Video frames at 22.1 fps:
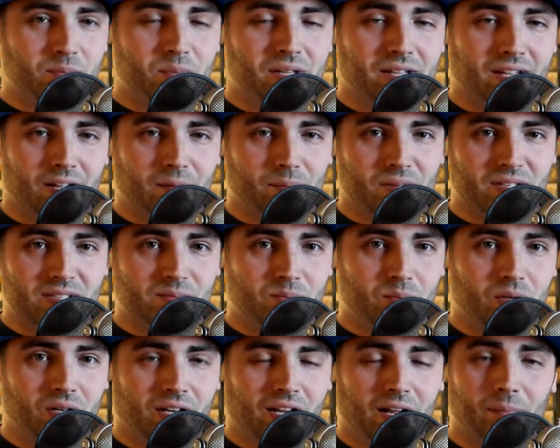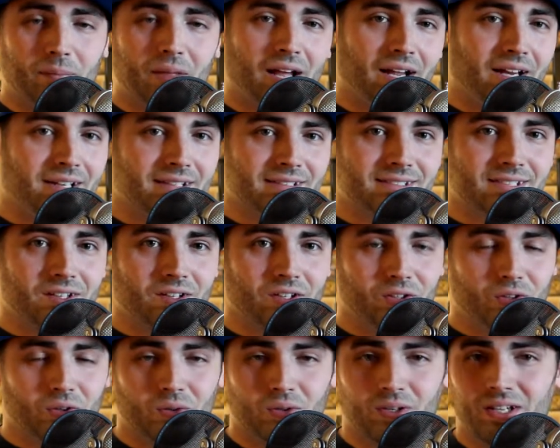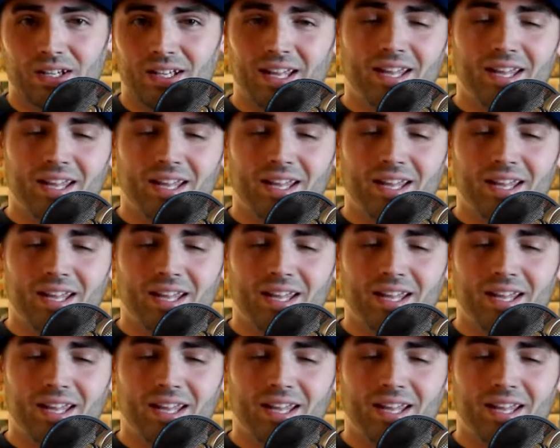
to pick up this book. I'm not going to tell you